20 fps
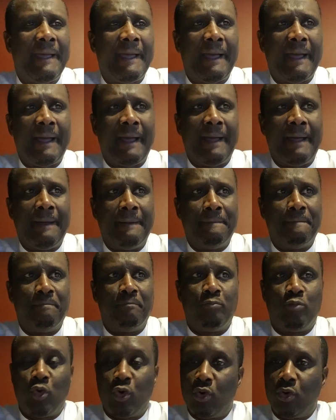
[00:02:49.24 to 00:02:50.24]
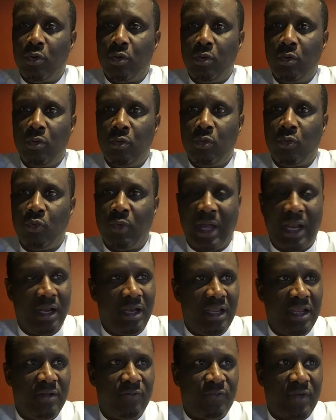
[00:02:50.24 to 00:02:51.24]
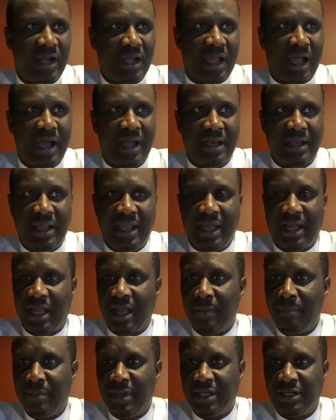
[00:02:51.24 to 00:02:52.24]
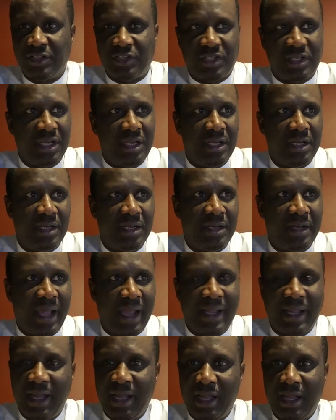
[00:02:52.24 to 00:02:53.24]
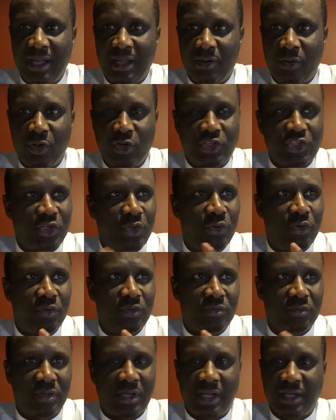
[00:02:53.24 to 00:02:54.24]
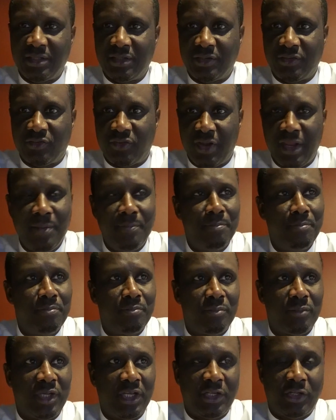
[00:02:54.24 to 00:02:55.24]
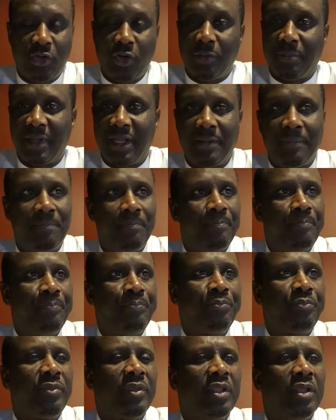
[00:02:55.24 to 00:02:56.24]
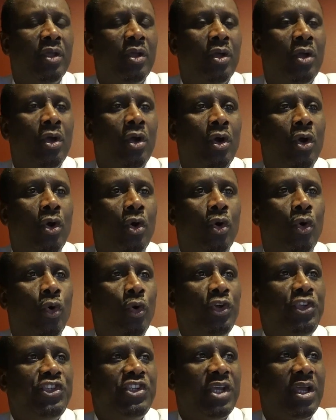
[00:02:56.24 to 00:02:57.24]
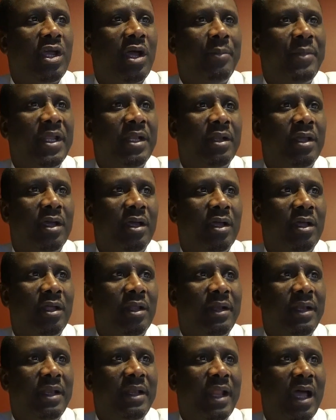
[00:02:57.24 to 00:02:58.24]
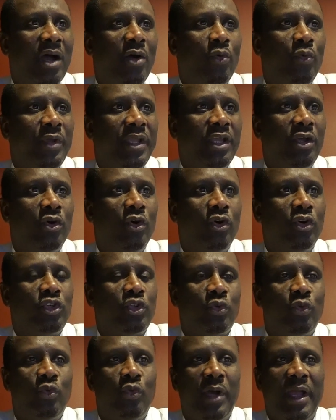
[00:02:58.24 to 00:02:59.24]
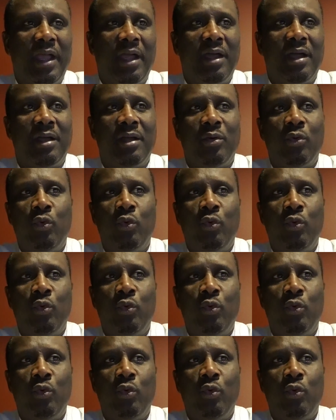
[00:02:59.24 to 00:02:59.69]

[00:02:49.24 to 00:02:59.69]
Well, in fact, are there Gambians in Dhaka also, like the dream? It could be. Now we go to where?